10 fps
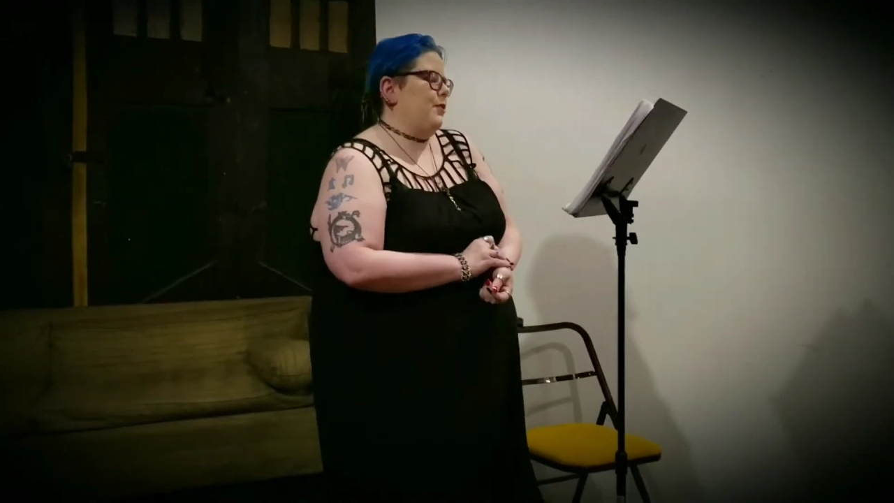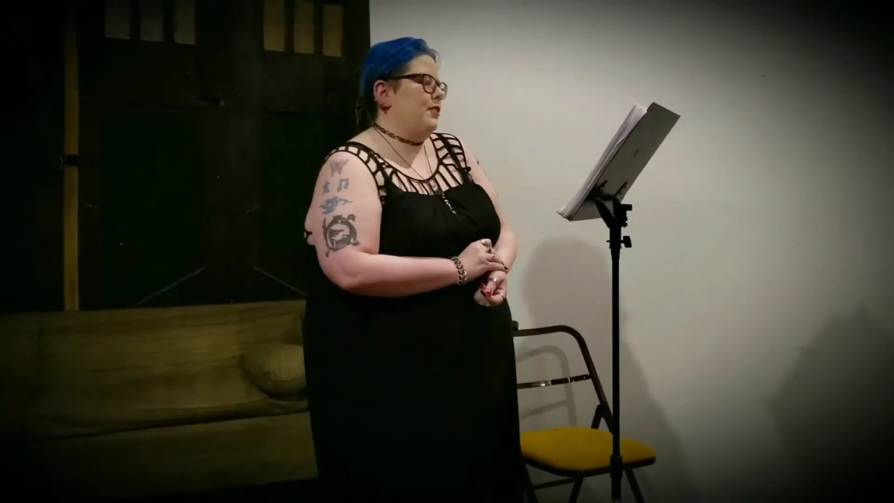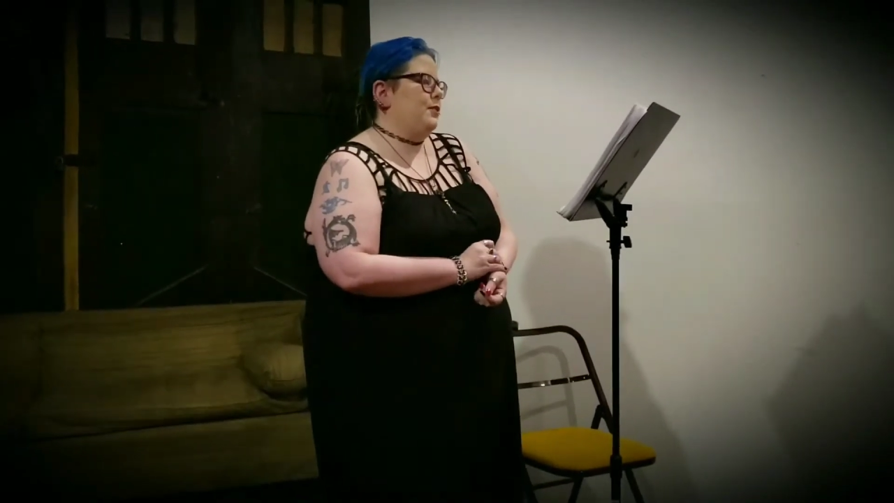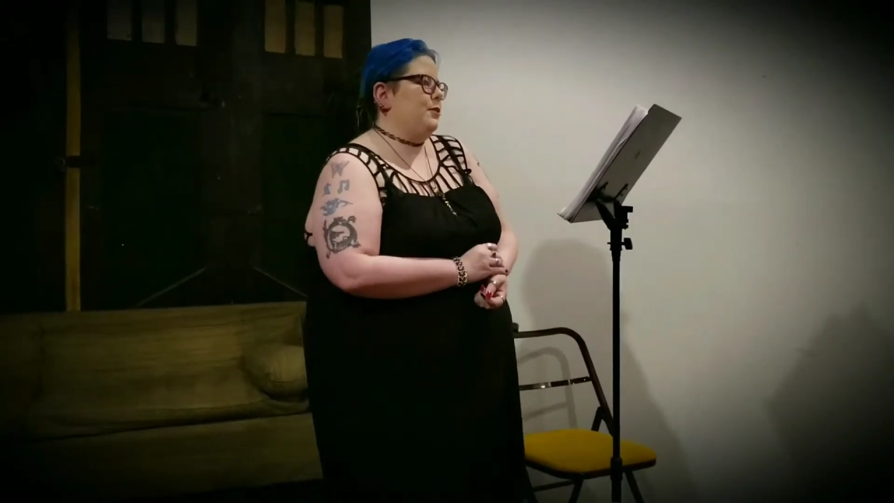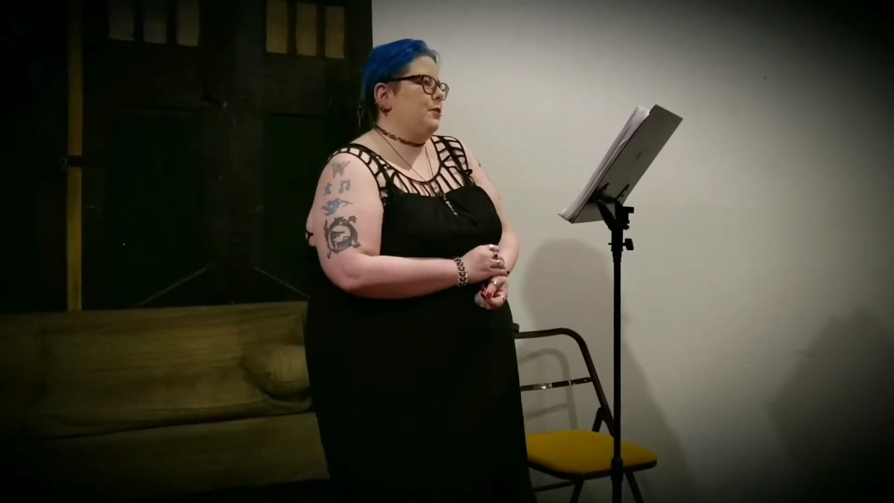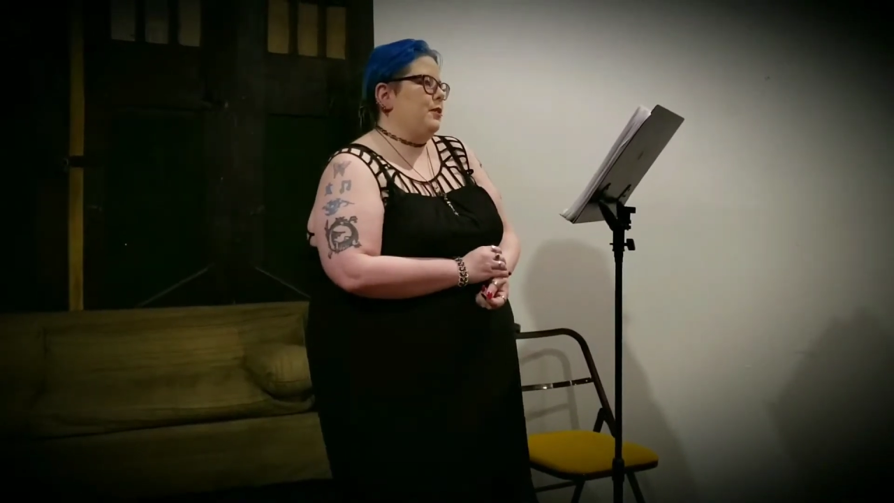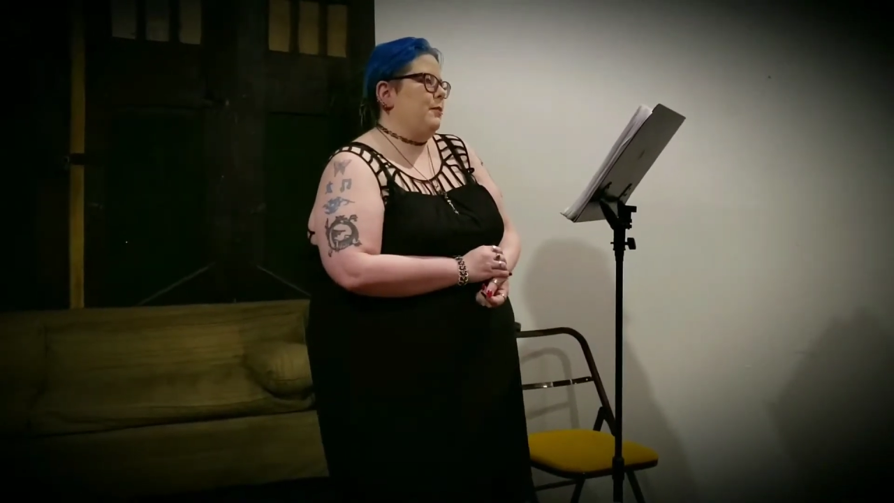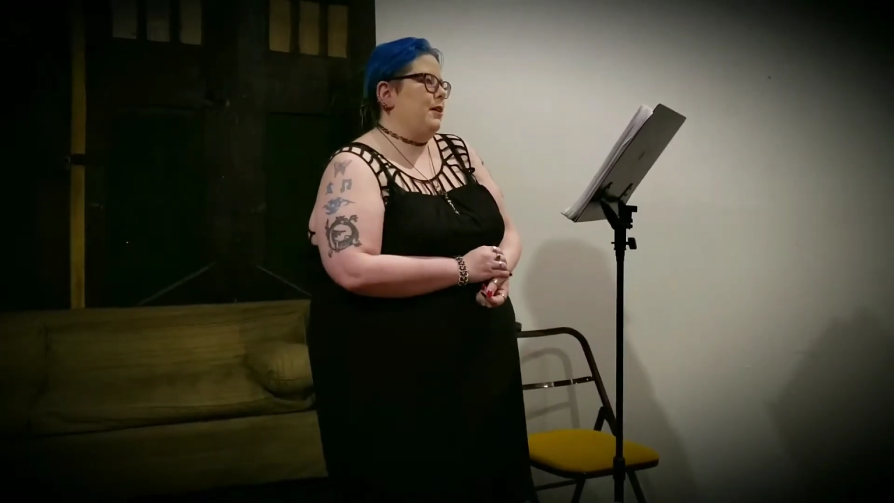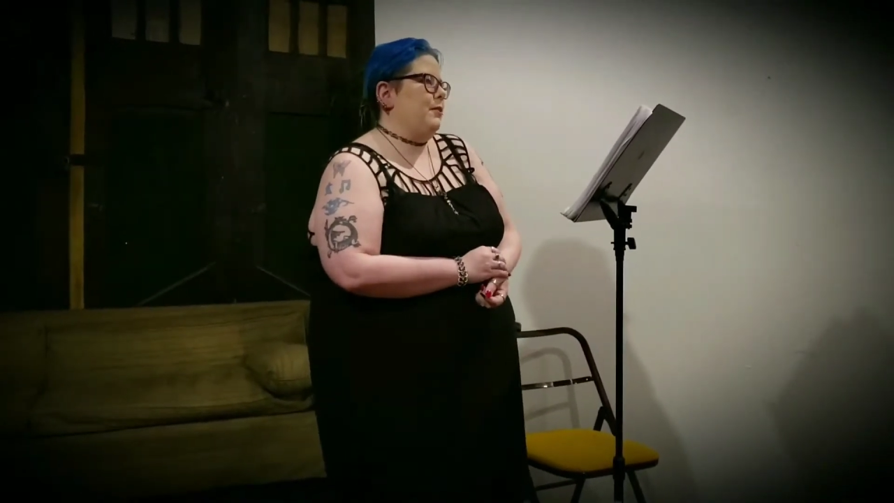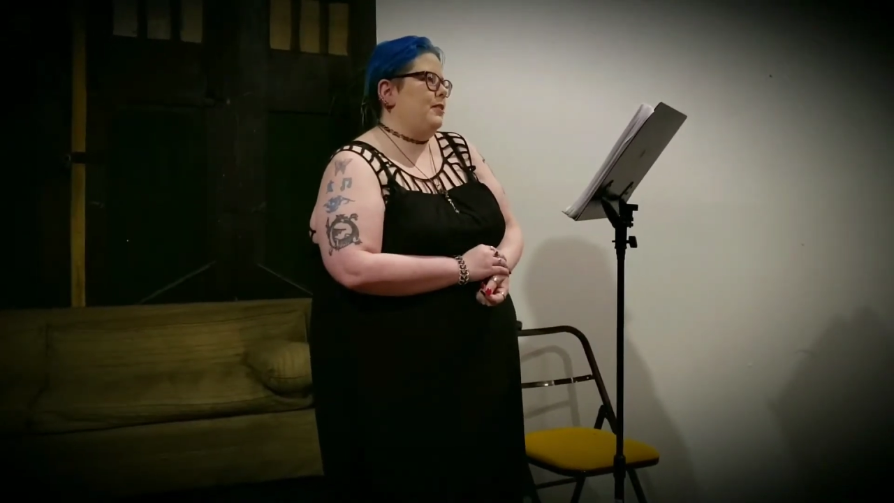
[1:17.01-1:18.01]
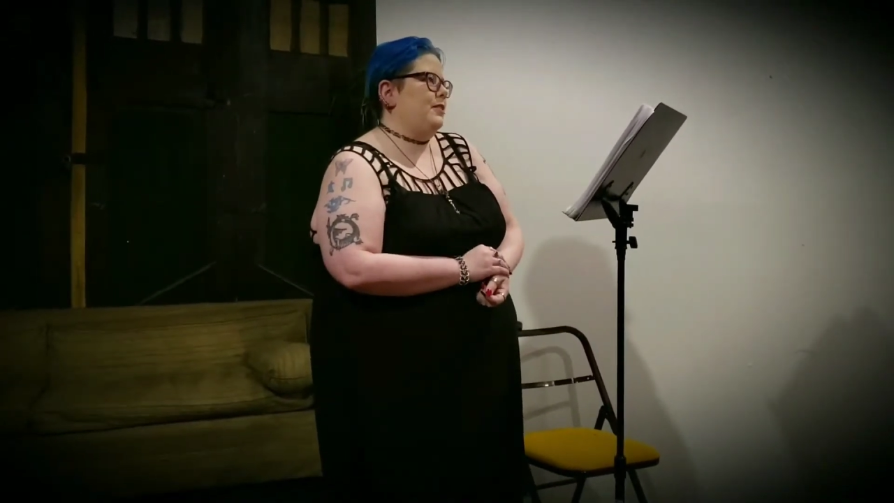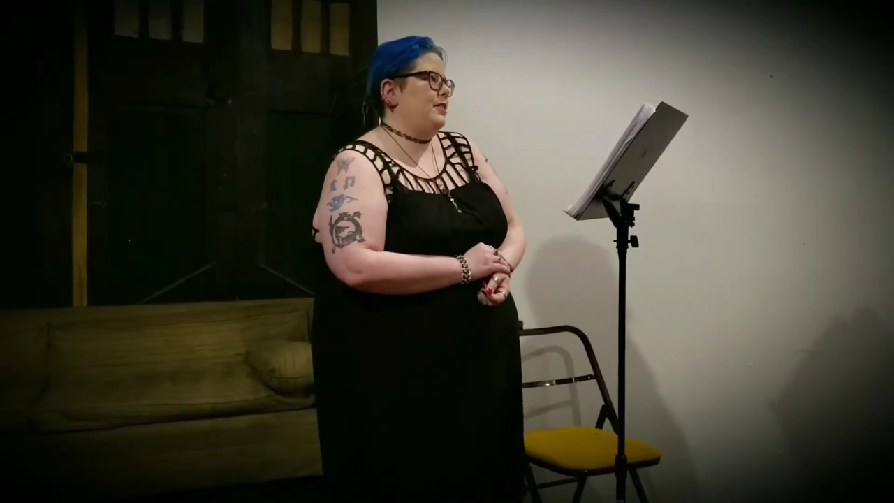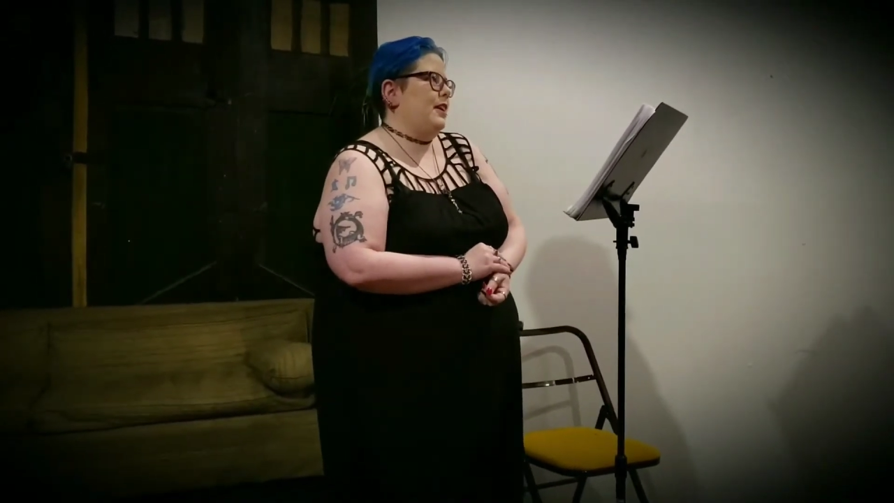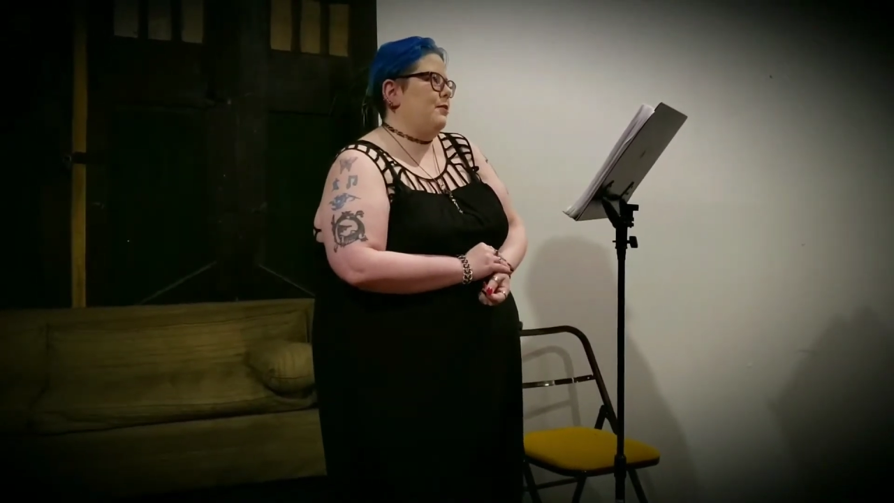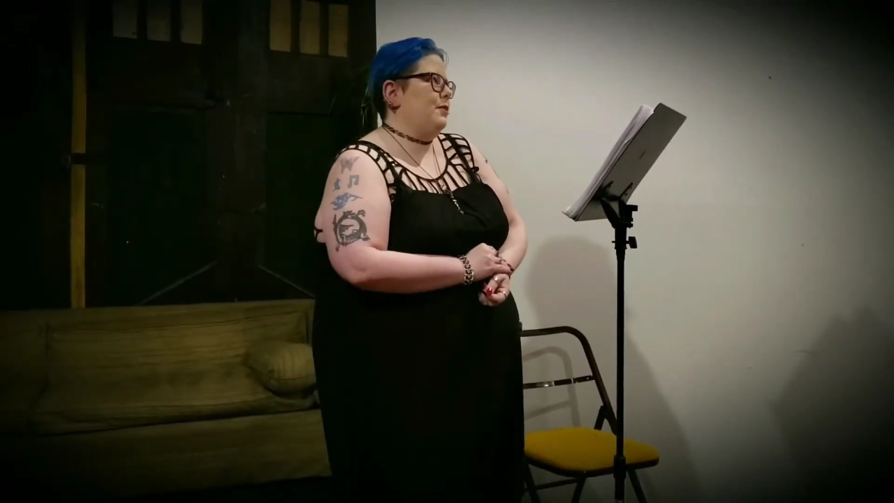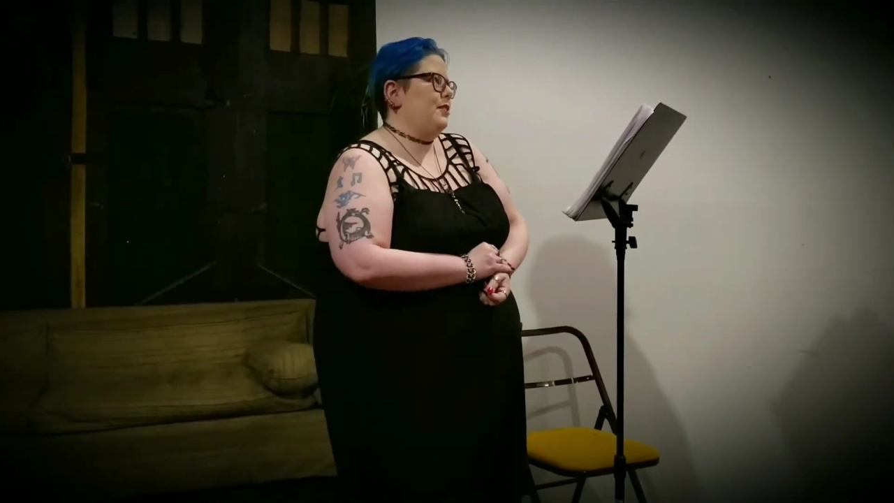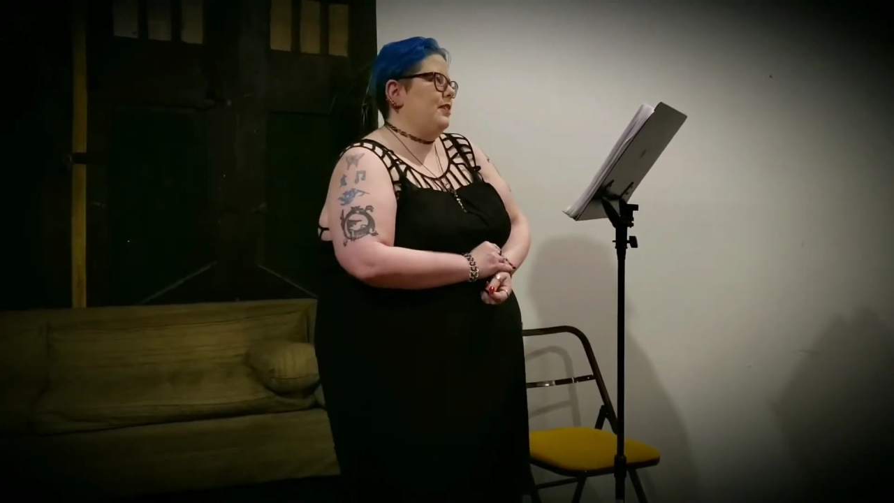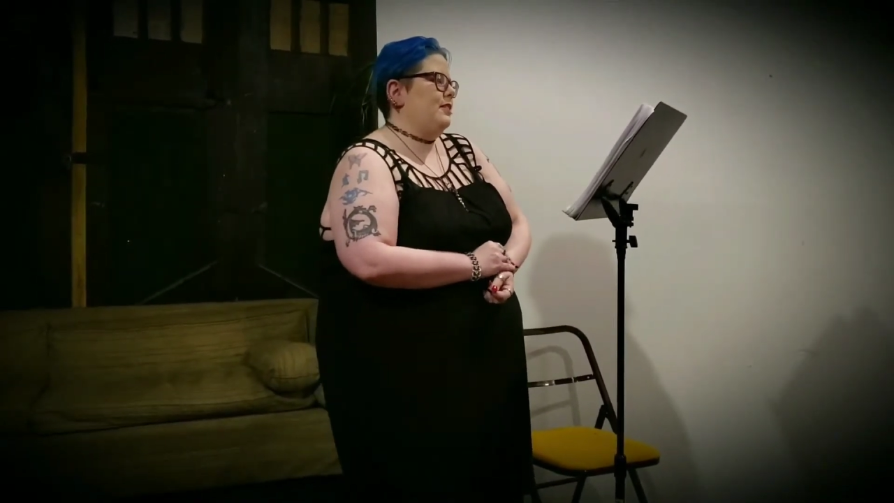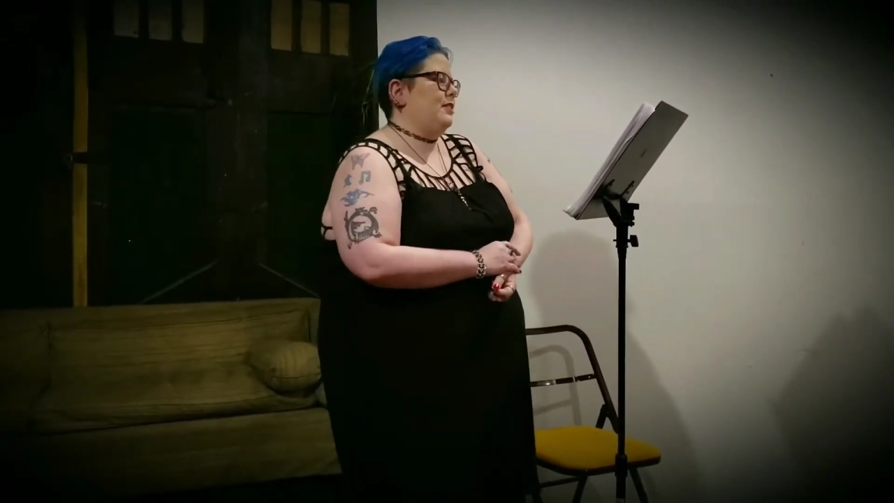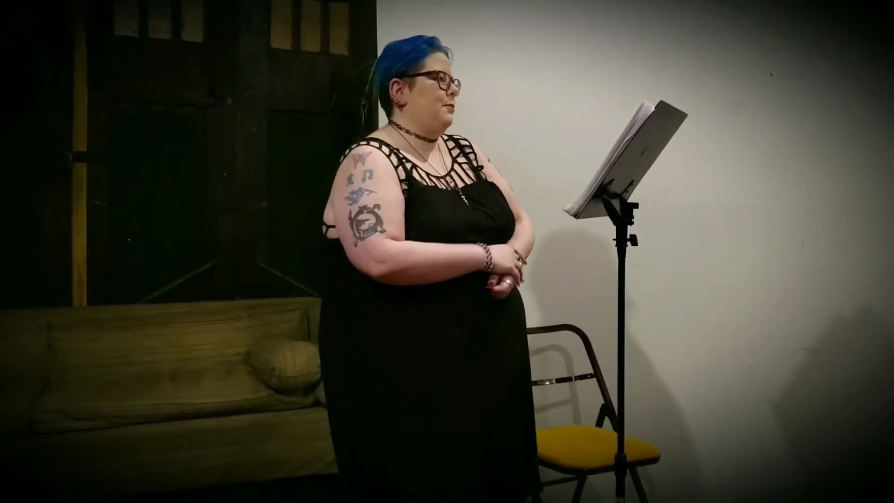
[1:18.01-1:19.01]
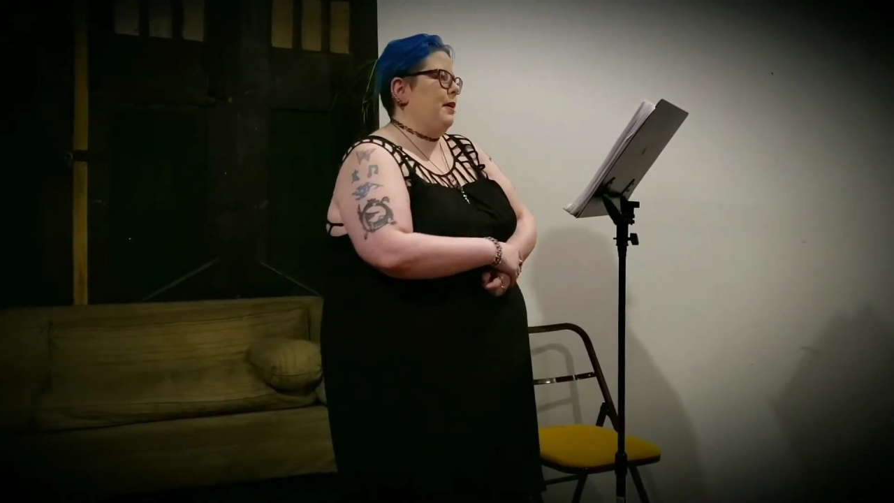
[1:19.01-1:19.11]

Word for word: This was one of my ones that released to